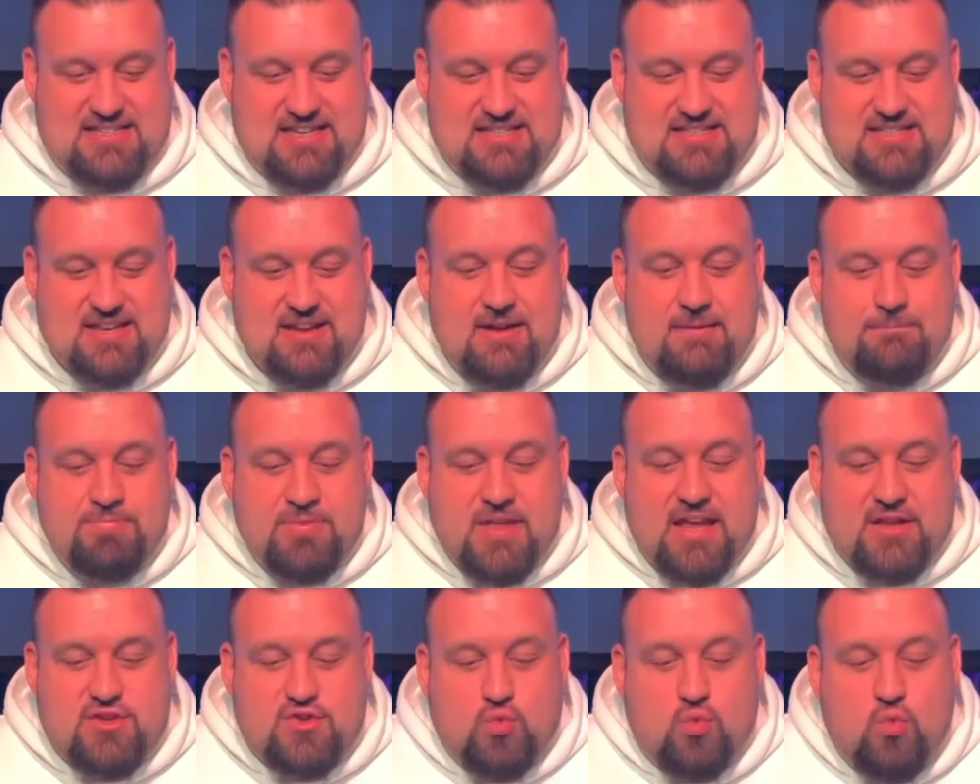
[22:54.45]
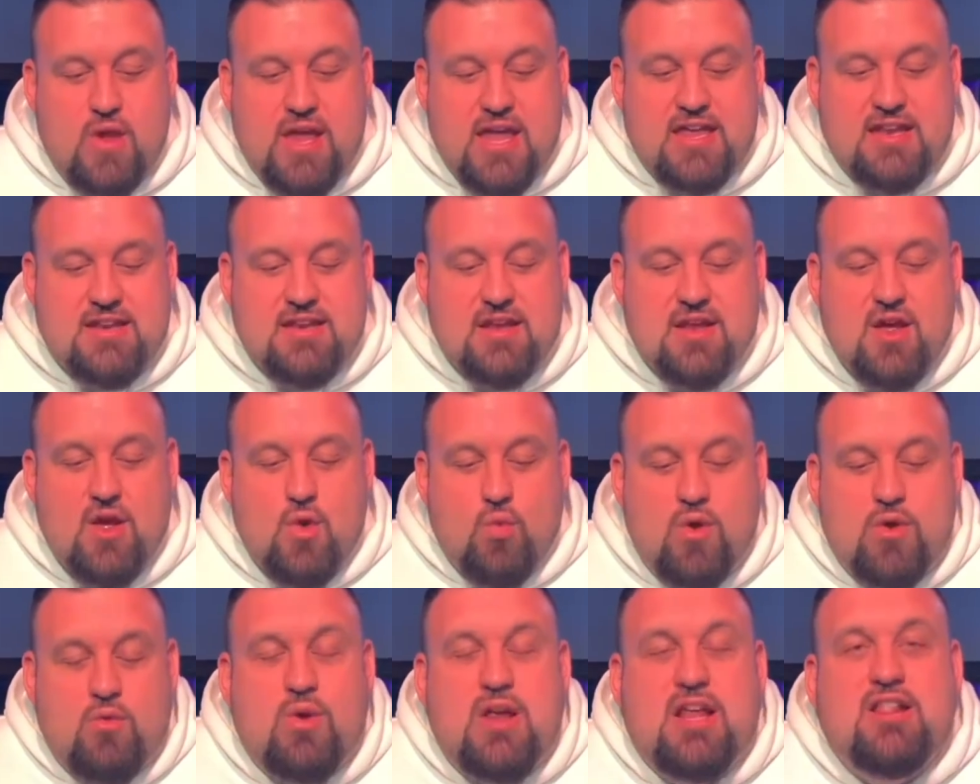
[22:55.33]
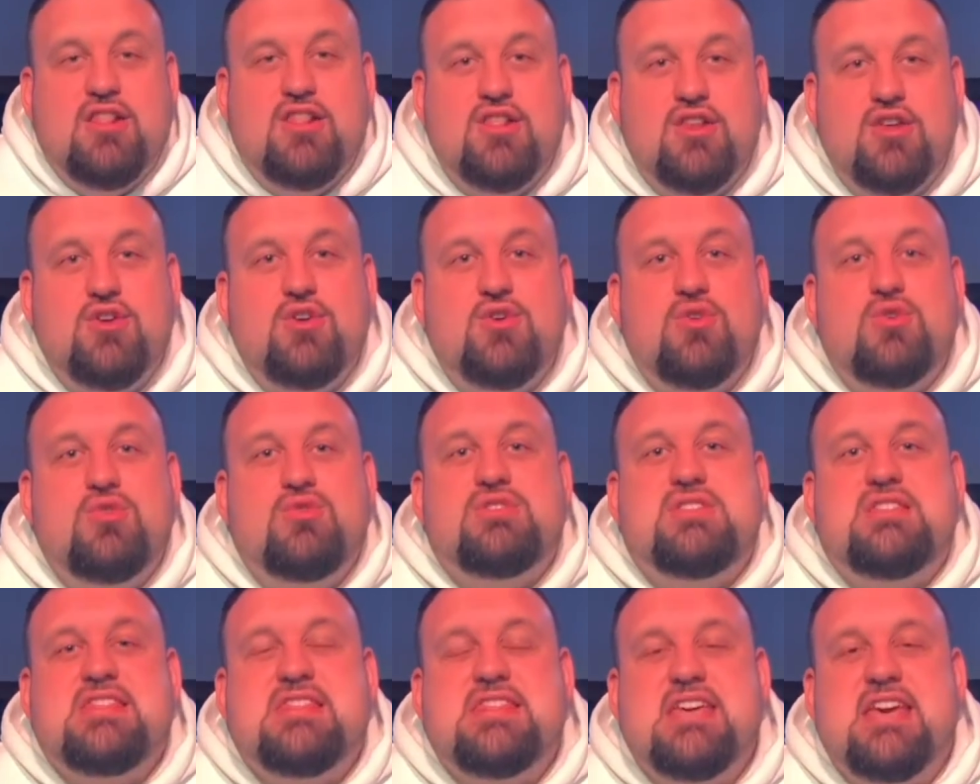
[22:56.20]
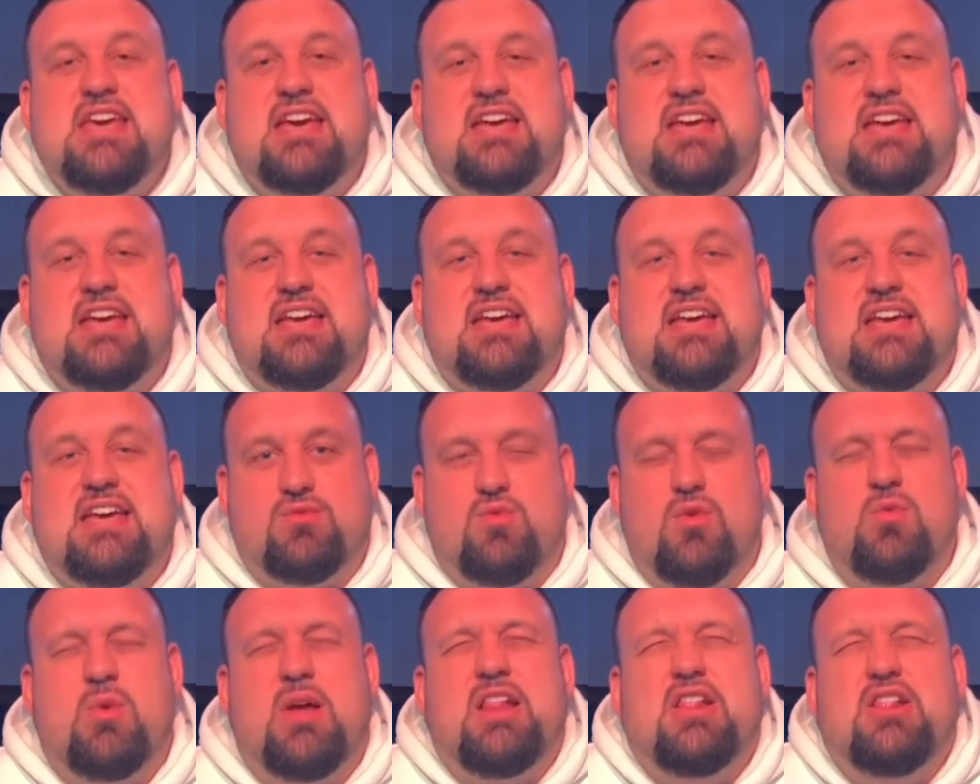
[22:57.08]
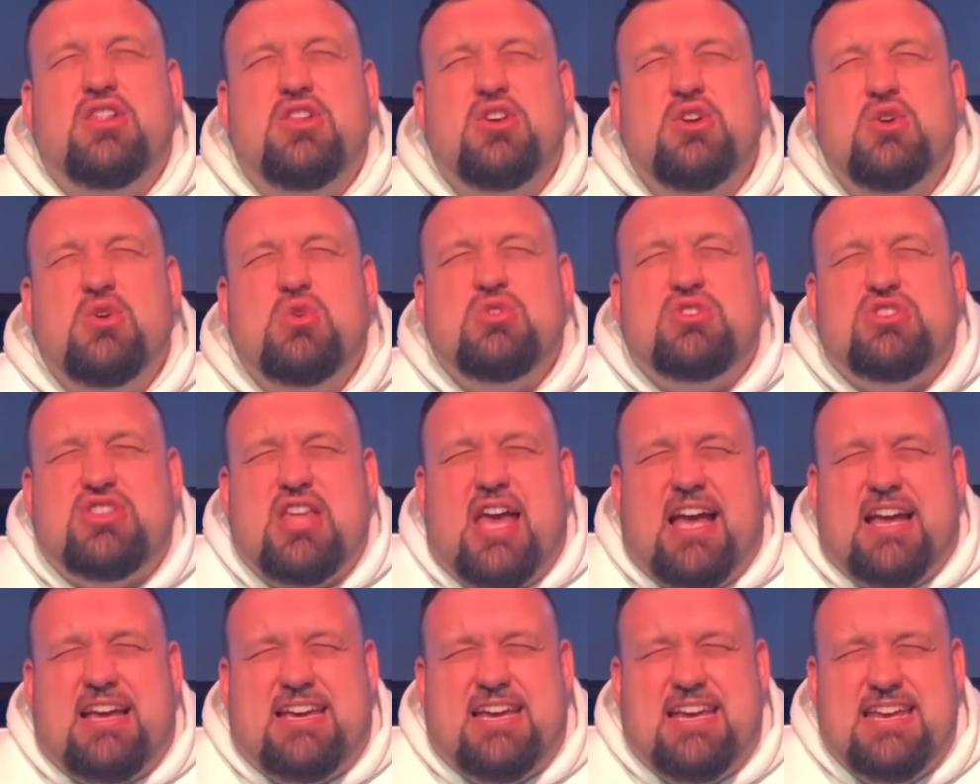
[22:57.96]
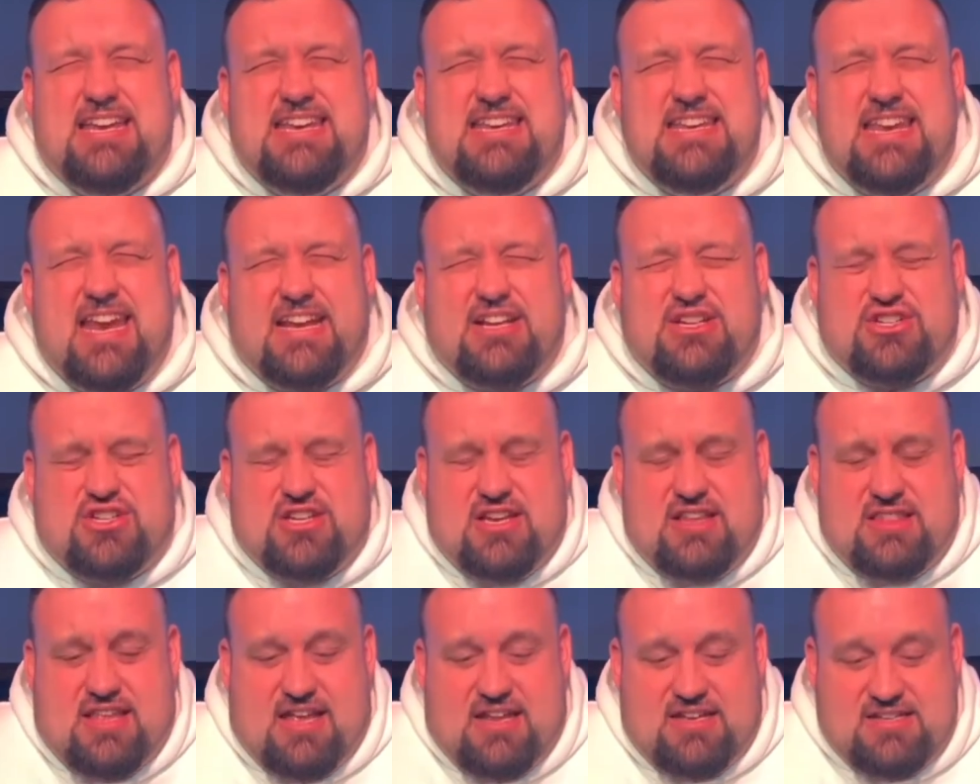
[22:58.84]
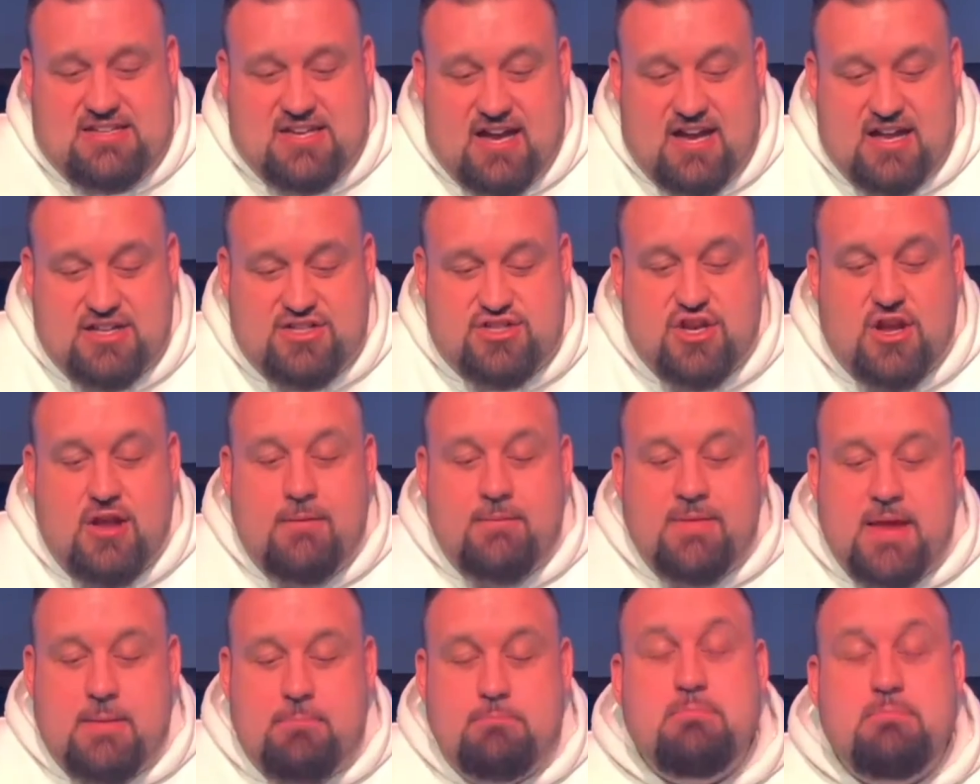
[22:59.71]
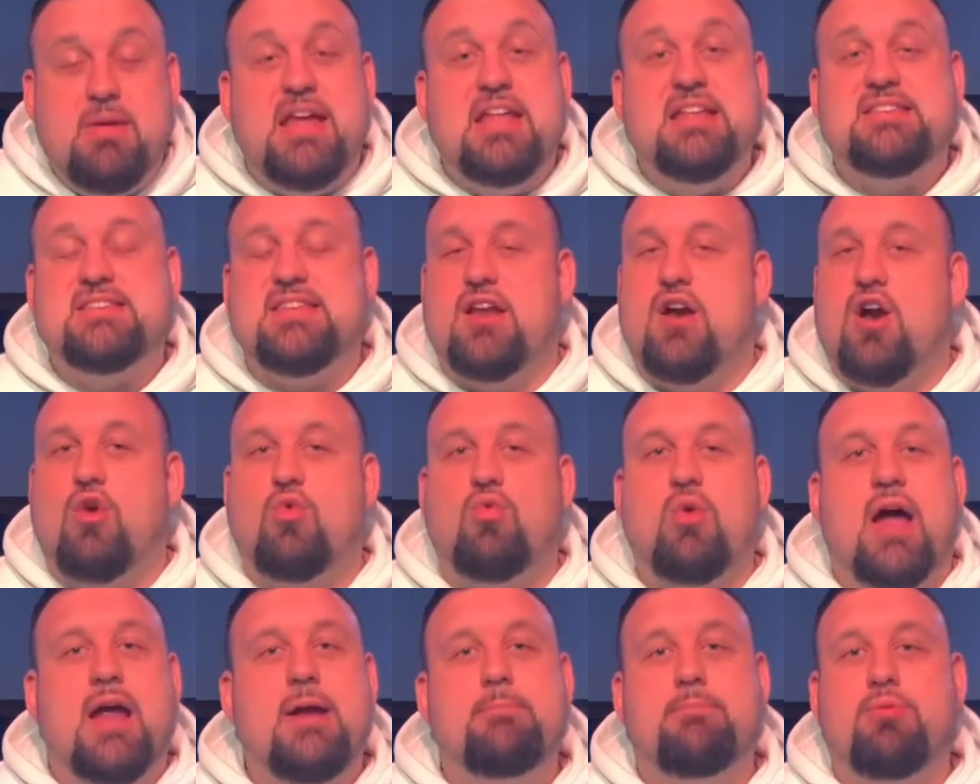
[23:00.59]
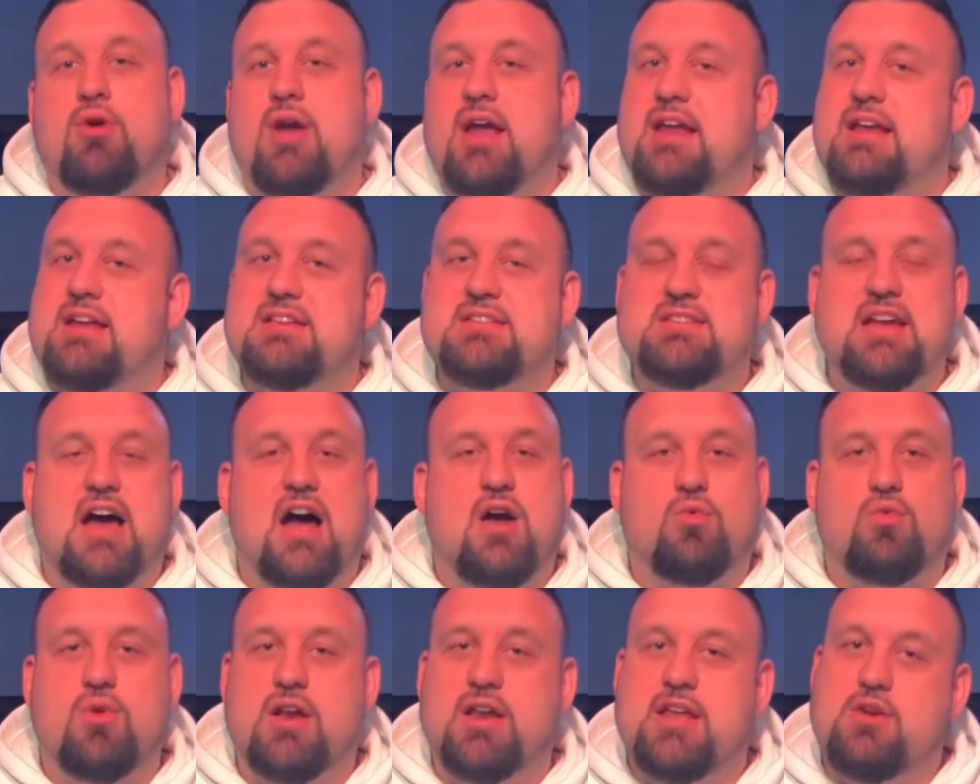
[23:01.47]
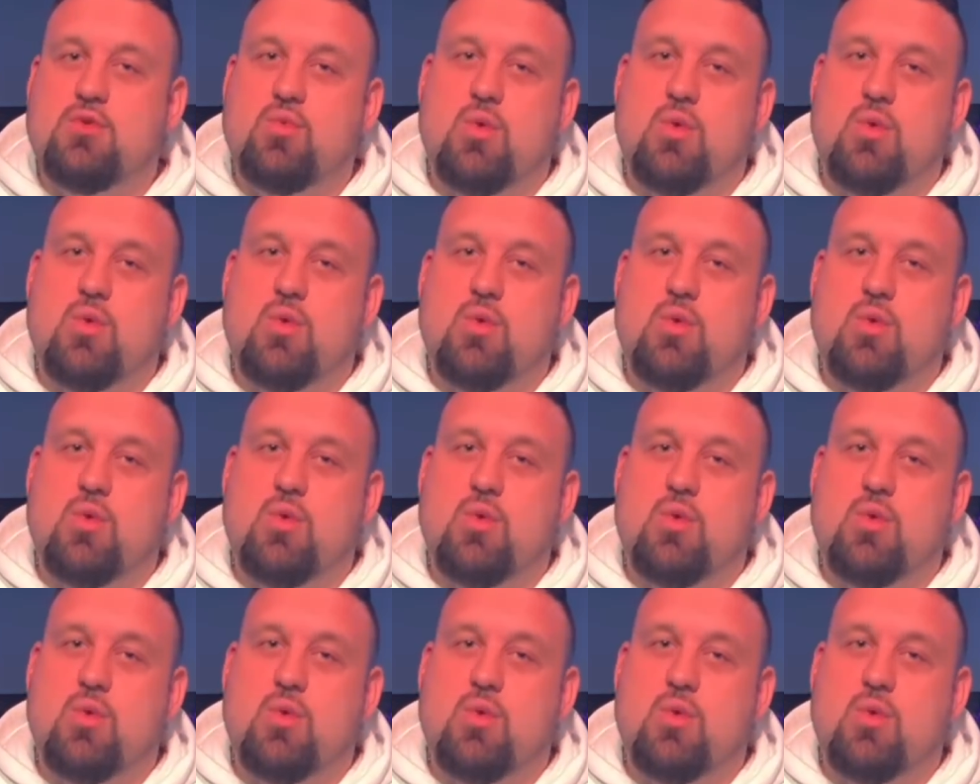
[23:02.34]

It's it's when when we lose this, when we lose that connection and that touch, it means that our right brain is not running